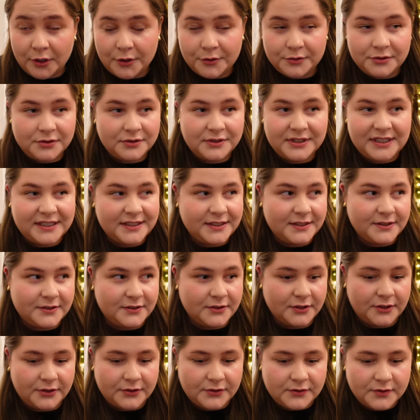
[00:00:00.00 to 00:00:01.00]
loan. This is
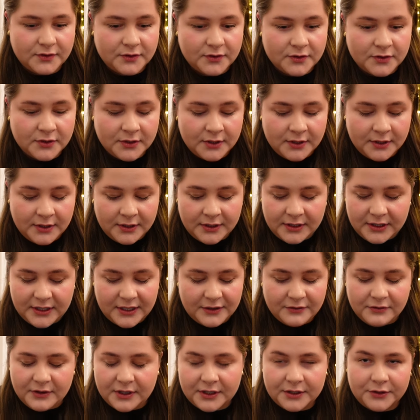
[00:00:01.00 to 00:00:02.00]
not
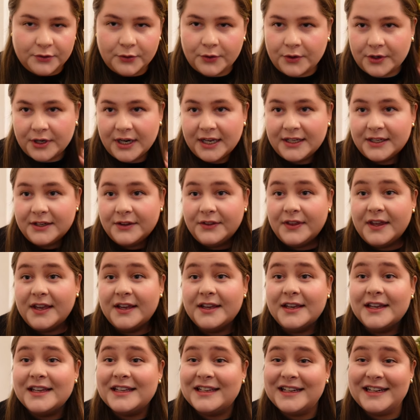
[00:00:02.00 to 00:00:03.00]
given or
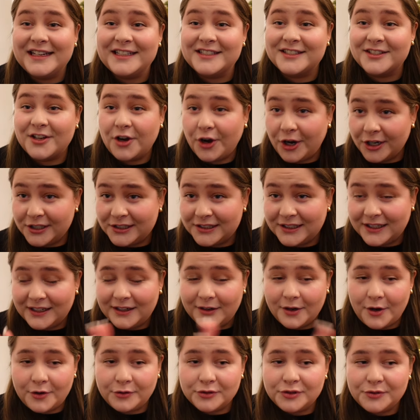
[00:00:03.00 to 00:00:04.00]
anything. It is kindly
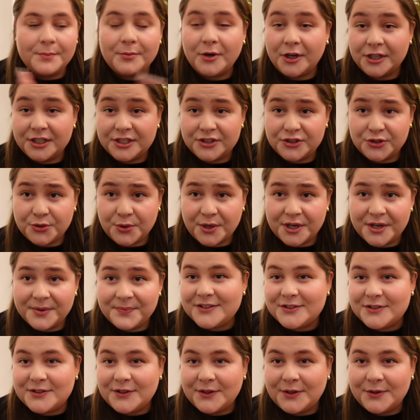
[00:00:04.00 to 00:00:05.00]
loaned by the store,
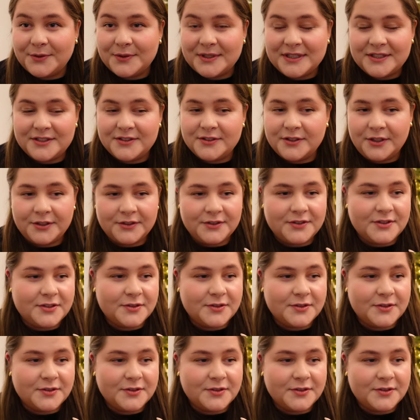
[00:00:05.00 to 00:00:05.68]
so it's not